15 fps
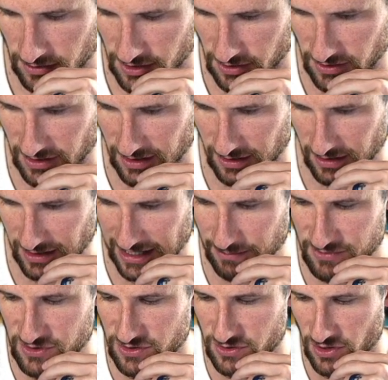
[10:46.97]
Dude,
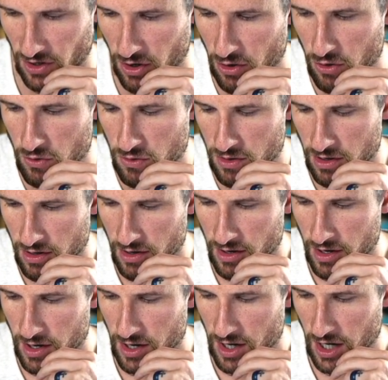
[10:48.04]
I'm so
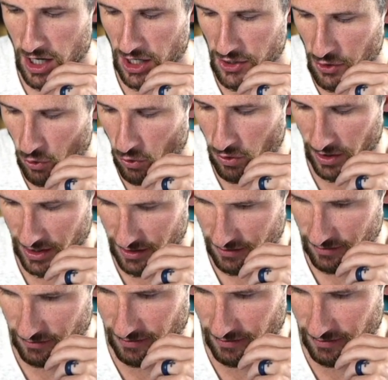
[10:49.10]
annoyed